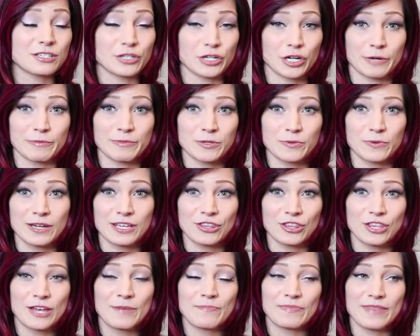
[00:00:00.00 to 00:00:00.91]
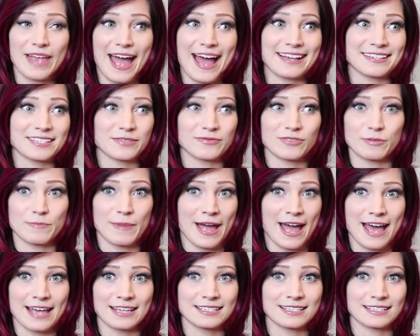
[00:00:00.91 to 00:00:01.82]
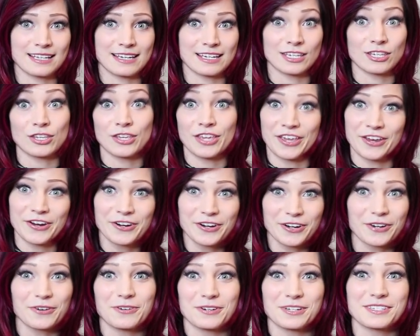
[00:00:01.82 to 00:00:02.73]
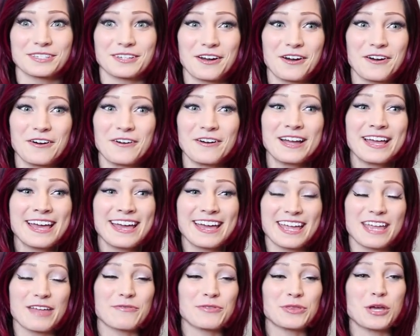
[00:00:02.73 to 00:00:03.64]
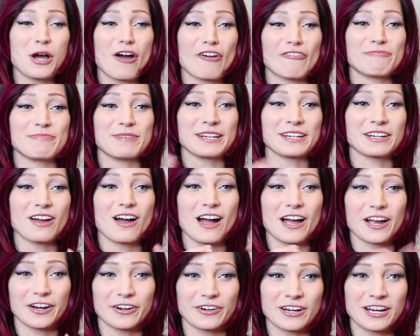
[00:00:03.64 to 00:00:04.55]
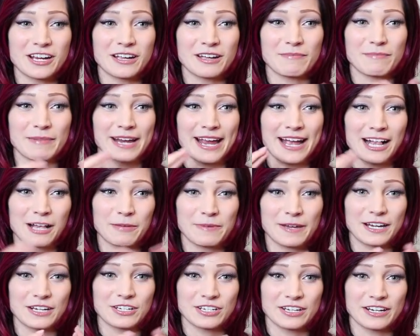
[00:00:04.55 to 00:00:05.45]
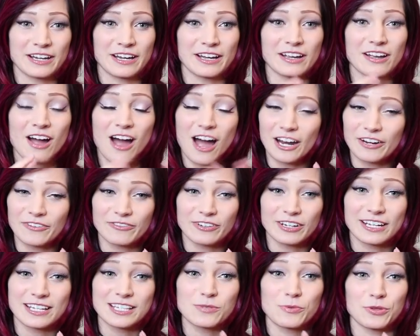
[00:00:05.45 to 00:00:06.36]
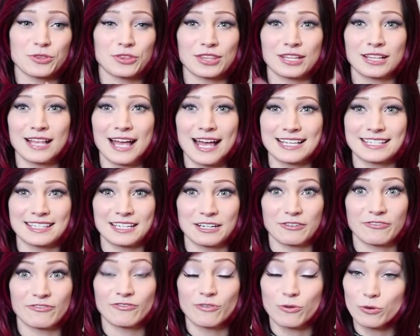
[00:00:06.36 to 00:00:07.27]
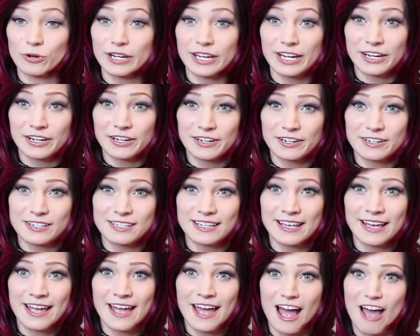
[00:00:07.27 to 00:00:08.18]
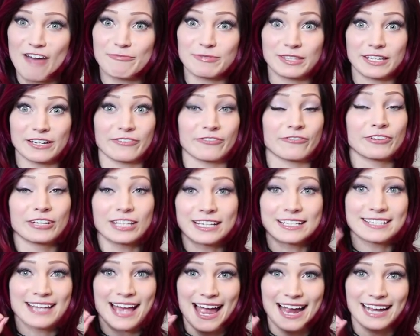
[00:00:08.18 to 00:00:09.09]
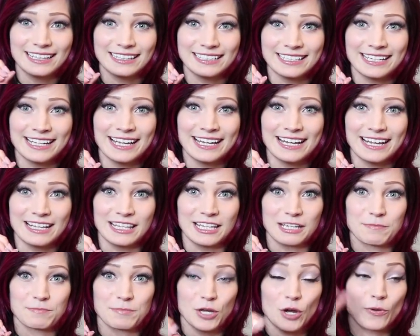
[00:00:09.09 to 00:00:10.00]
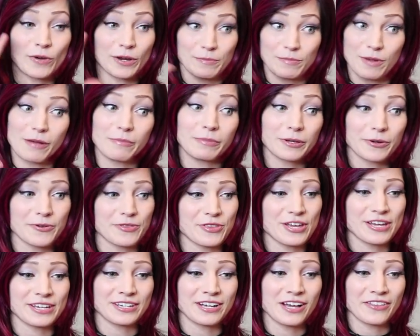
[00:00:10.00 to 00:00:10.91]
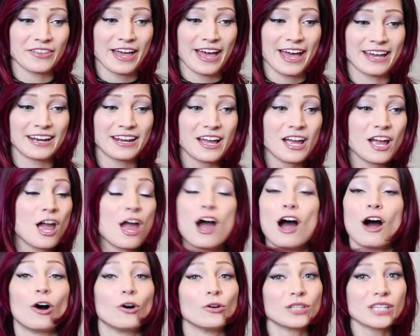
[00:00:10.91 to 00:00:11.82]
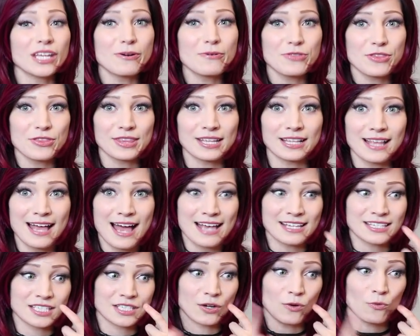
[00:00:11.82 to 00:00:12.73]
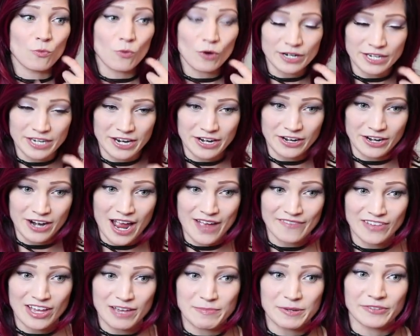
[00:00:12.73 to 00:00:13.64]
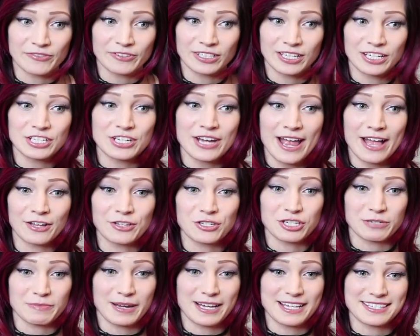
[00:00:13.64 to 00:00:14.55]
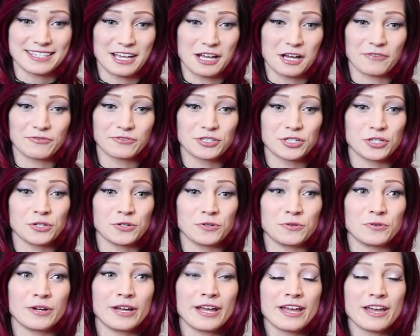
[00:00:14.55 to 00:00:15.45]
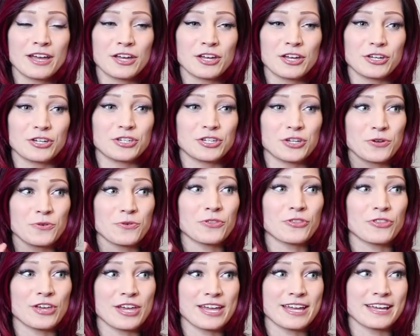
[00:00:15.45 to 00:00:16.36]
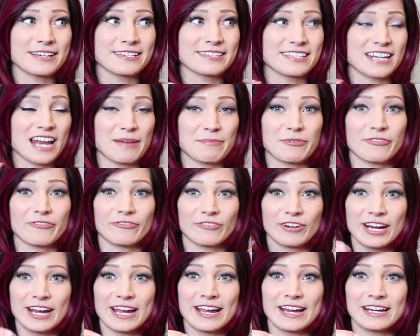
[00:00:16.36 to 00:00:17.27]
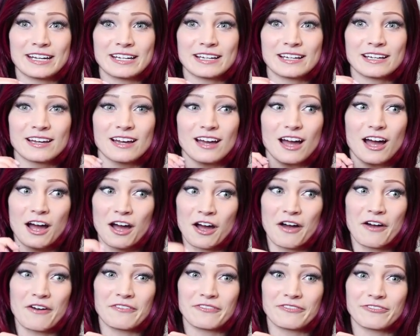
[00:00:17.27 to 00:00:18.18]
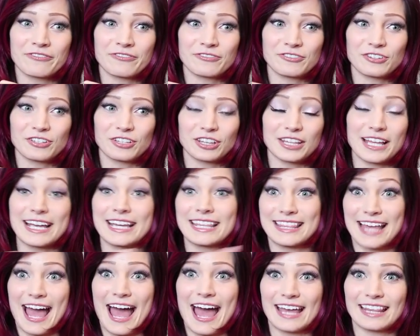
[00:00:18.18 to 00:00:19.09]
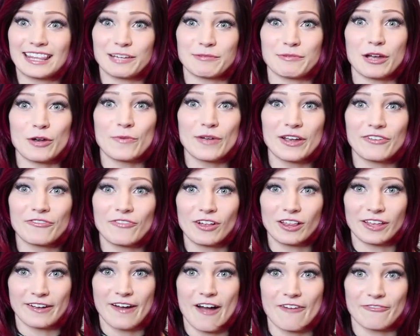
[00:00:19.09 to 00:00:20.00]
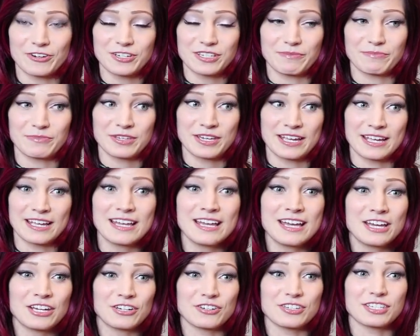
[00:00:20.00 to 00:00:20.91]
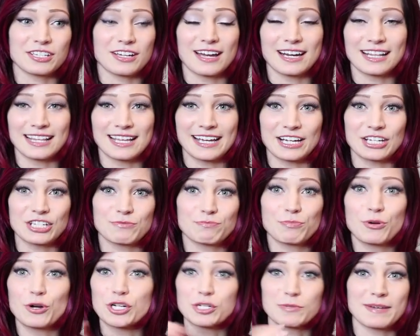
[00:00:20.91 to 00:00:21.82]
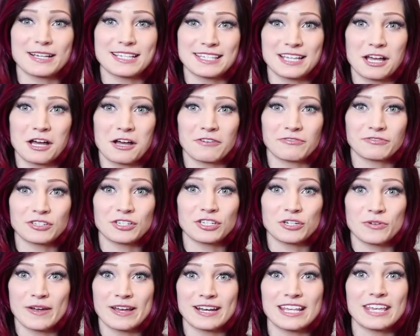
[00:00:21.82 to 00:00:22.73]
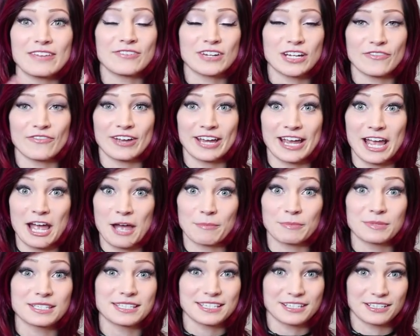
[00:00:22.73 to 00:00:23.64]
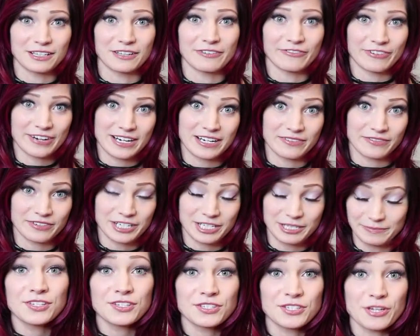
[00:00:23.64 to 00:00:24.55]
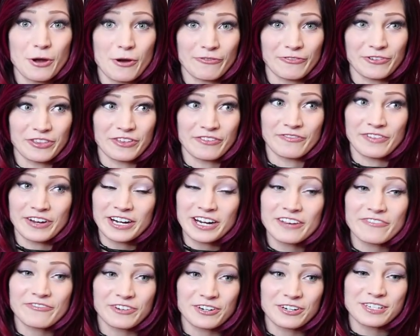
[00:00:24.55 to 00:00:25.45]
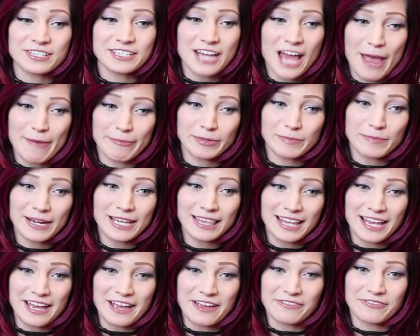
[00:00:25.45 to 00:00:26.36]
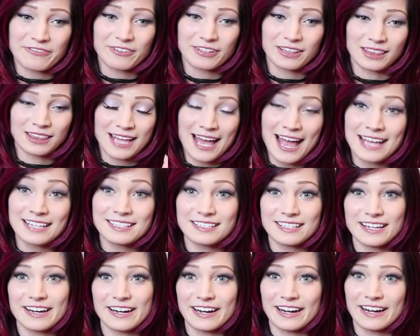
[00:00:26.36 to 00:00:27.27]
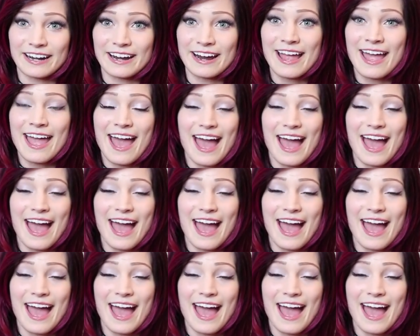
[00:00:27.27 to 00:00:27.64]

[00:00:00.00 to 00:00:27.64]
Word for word: to terms with as of the past like year or so, even though I've been conquering my alopecia confidence within the last like 4 years, I've been like really tackling it and like going public with it and all that. Only within the last 1 year have I been really challenging myself to do things that I'm afraid of like that, like my wig falling off or something, just to kind of like push myself to do it, even if I am still afraid of it. So, for the very first time in my life, last year,